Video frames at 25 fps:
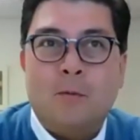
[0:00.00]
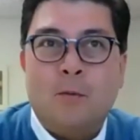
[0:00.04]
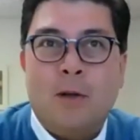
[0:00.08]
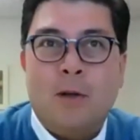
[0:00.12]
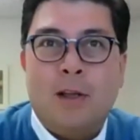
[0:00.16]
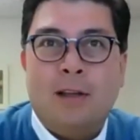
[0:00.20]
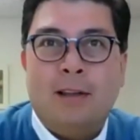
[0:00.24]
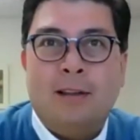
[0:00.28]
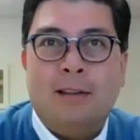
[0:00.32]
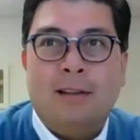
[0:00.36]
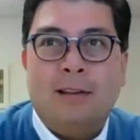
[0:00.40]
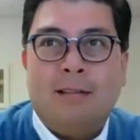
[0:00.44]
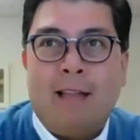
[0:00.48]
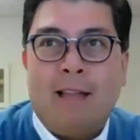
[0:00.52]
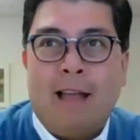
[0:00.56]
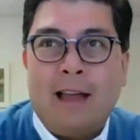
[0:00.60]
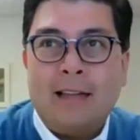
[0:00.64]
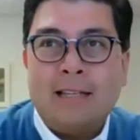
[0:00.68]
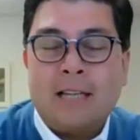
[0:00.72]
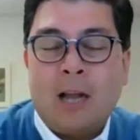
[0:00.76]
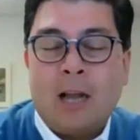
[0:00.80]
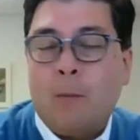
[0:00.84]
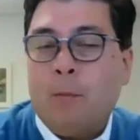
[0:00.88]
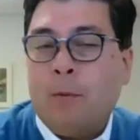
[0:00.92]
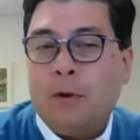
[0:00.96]
in the
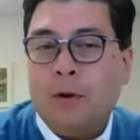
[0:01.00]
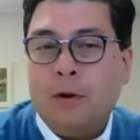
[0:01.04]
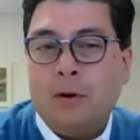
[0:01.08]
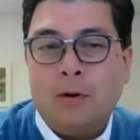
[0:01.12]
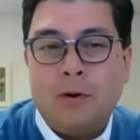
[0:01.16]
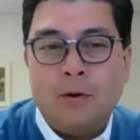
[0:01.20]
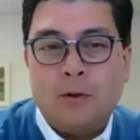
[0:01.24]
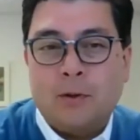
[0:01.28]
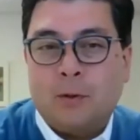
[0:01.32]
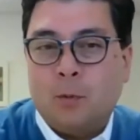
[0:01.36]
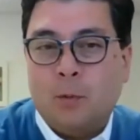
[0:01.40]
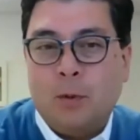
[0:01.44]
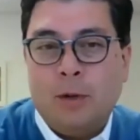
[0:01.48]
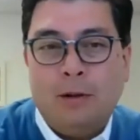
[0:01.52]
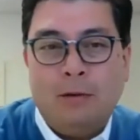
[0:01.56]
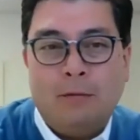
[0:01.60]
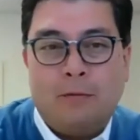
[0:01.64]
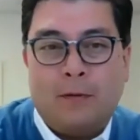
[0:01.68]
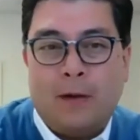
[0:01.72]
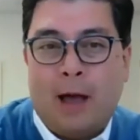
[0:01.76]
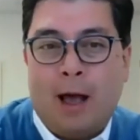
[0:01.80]
last couple of years, we've